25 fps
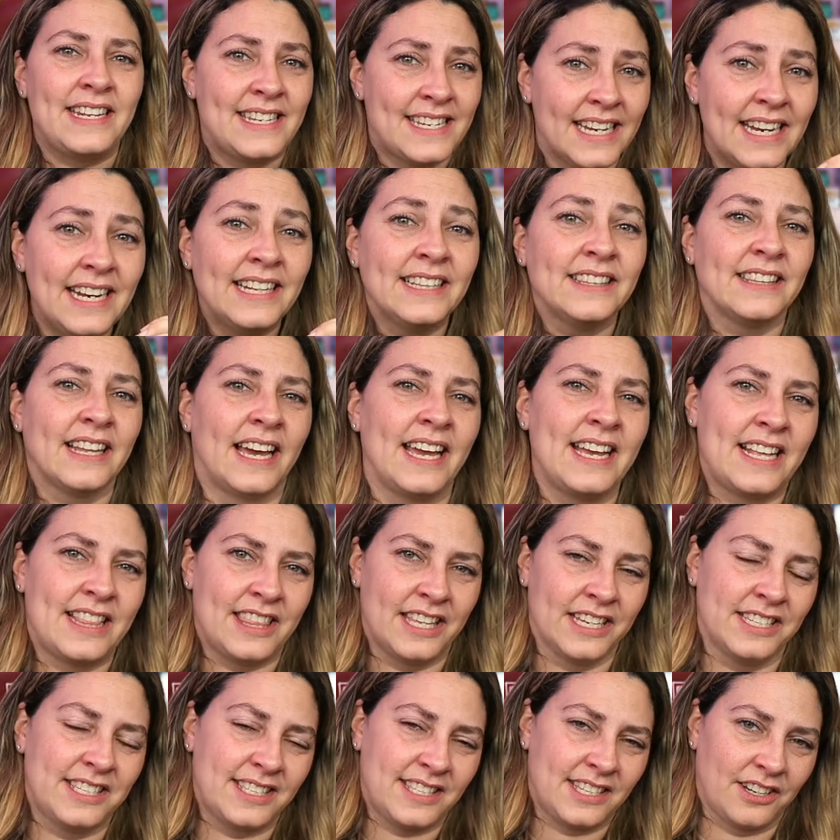didn't like
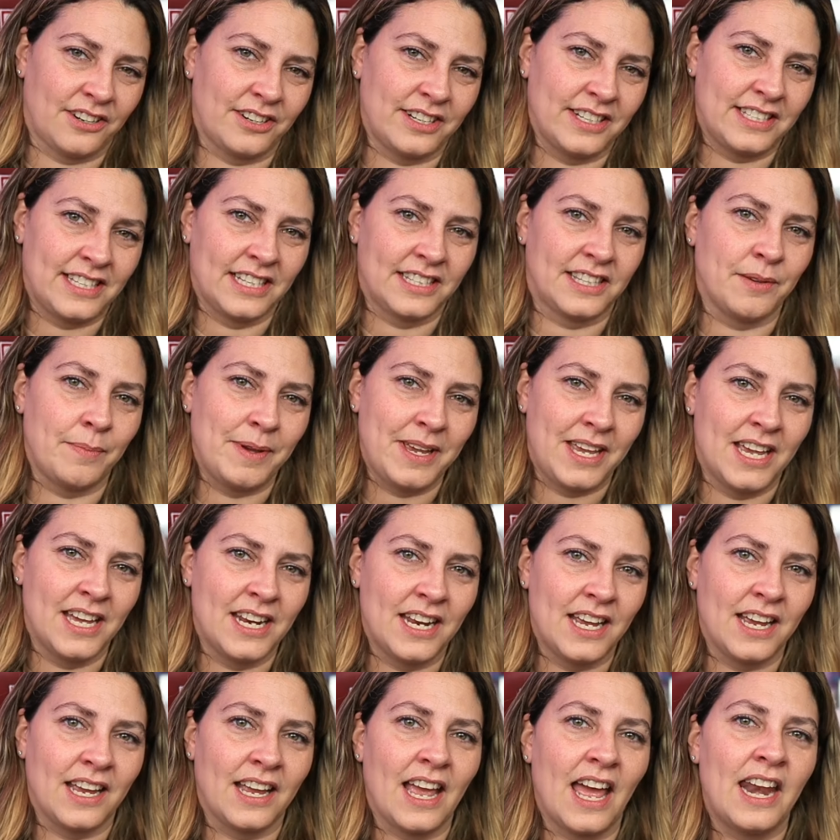this series at the
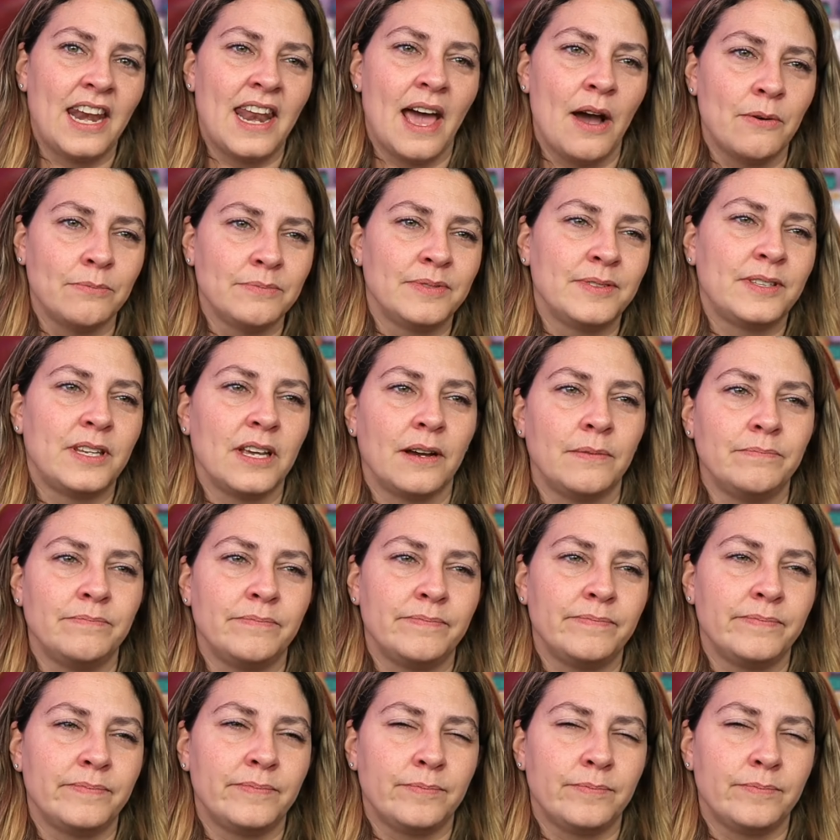beginning, and now I'm